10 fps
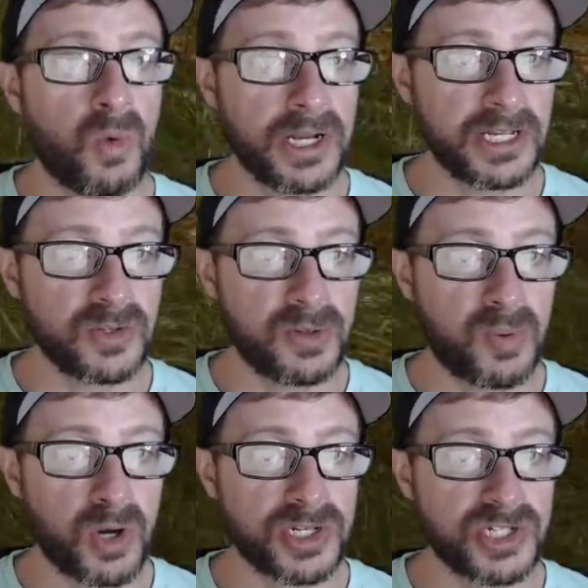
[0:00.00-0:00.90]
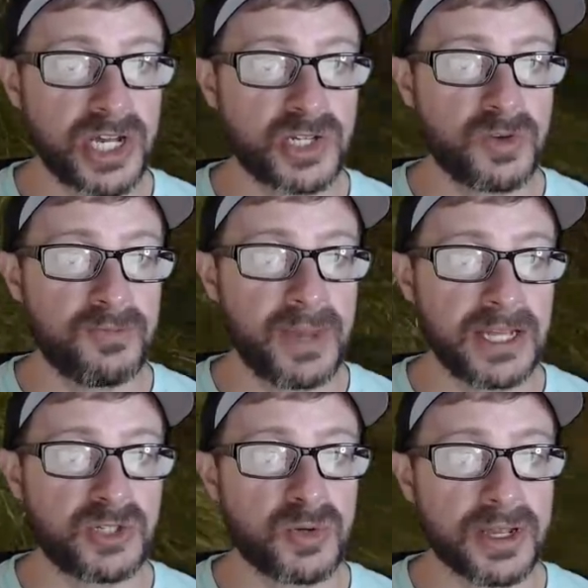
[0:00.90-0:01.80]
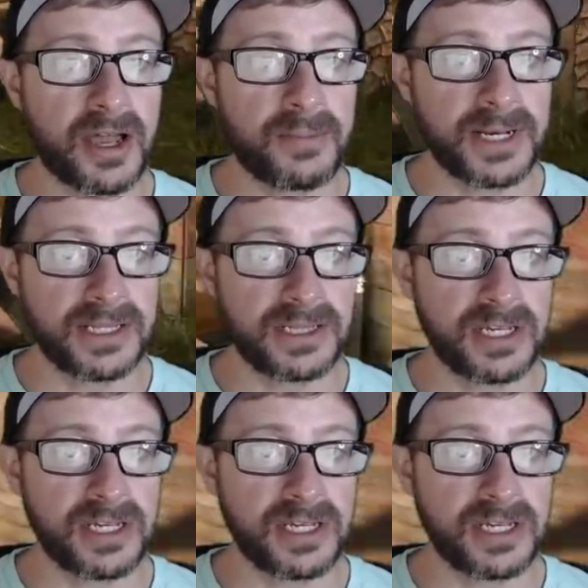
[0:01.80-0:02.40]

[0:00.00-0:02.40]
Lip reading: one other important change we've made to accommodate